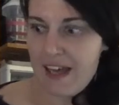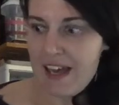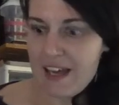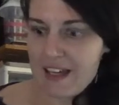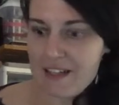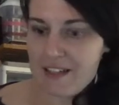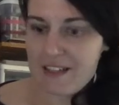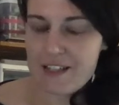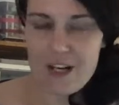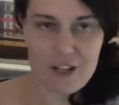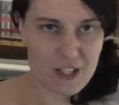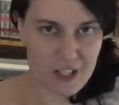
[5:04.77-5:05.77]
and
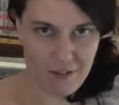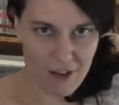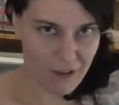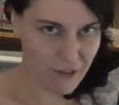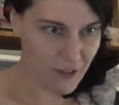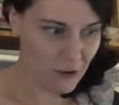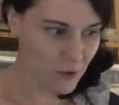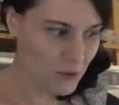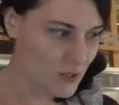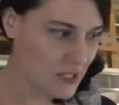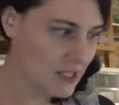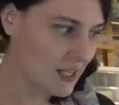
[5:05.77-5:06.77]
tear stuff out of
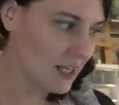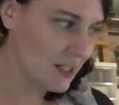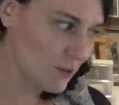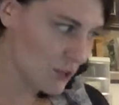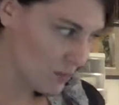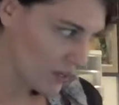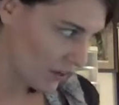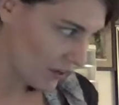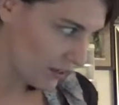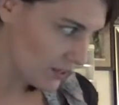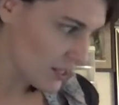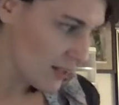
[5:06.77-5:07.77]
those and use them in art.